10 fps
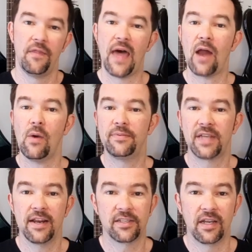That
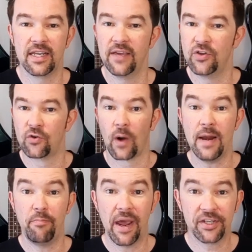website is going to give you
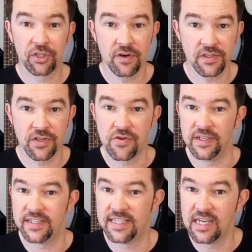great pictures so you
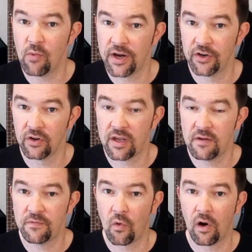can see what you're
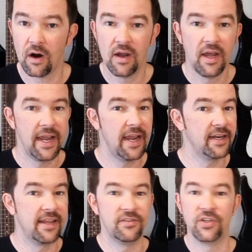looking for.
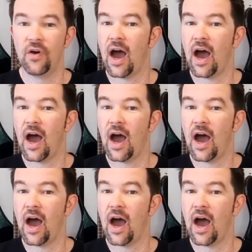It gives you